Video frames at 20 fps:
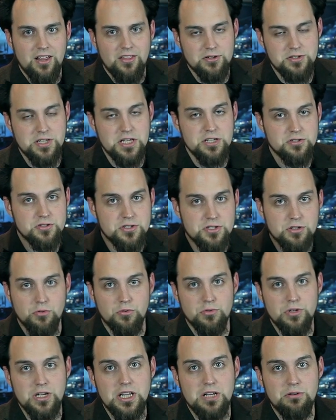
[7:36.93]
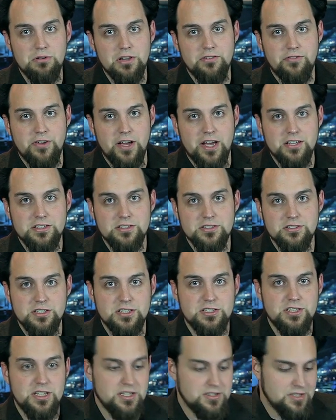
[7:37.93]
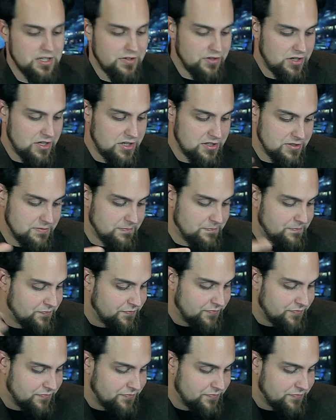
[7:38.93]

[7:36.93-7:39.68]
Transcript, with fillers: Those things are still really, really fast, 6870s.